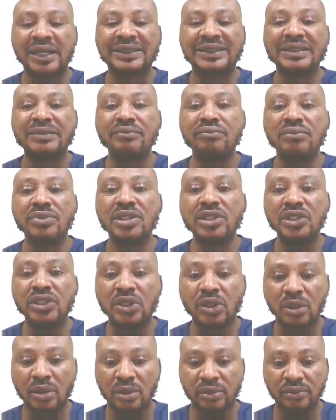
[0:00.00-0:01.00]

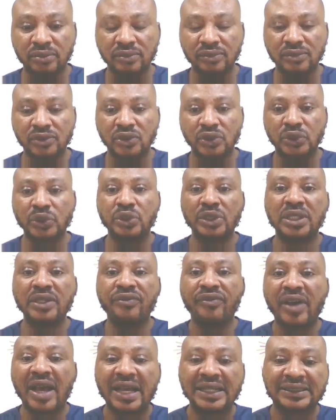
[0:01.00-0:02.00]
medium to
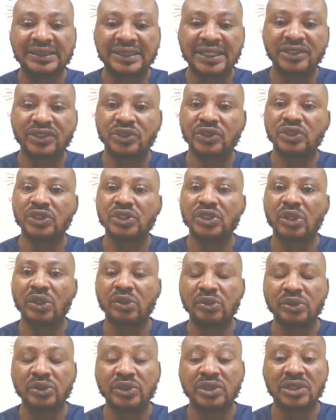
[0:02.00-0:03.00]
give access to
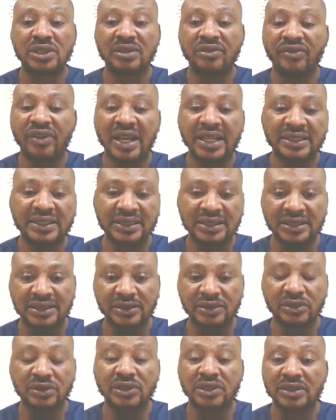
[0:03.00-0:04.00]
those devices,
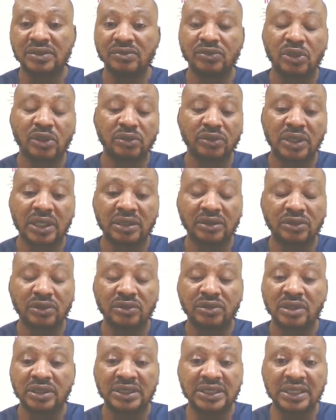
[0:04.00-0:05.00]
to
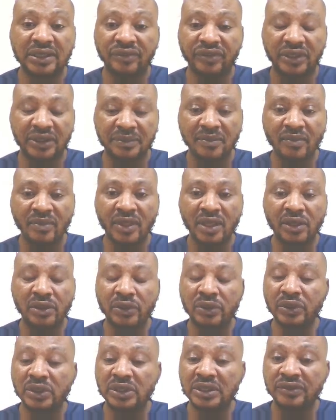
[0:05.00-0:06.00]
the TV.
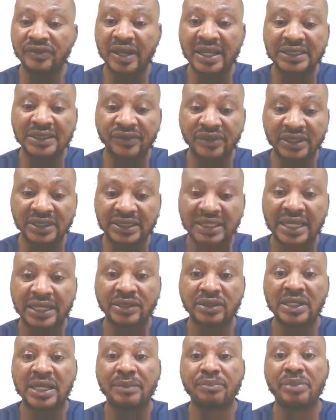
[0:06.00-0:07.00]
Those devices, for instance, that
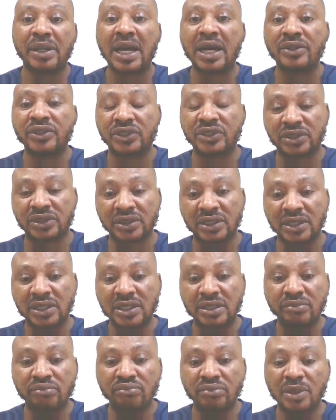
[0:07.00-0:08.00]
you can browse.
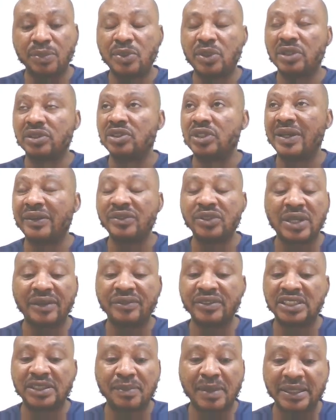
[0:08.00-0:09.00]
Maybe you have
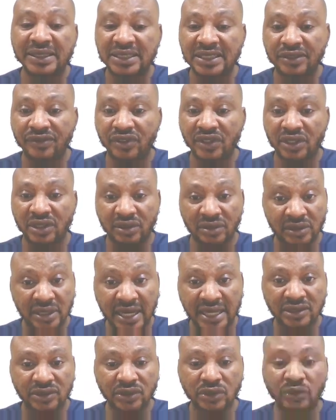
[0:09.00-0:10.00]
a smart TV,
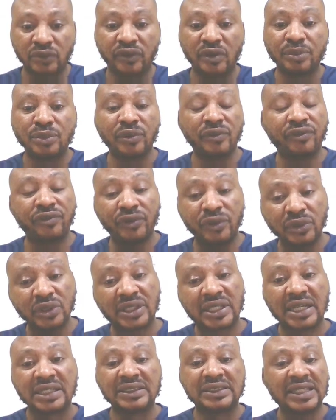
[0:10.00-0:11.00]
right? From your phone, you
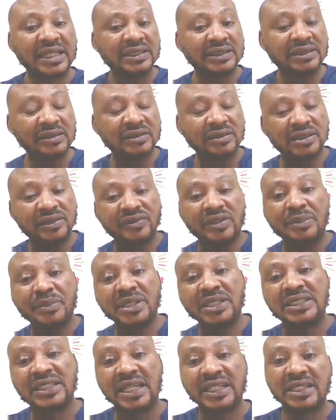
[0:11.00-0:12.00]
can give them
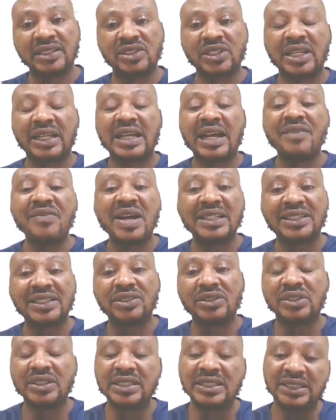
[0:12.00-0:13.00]
internet so they can have access
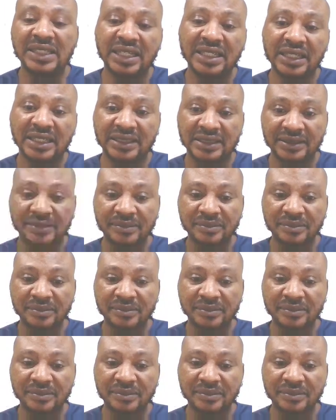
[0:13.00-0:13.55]
to the internet.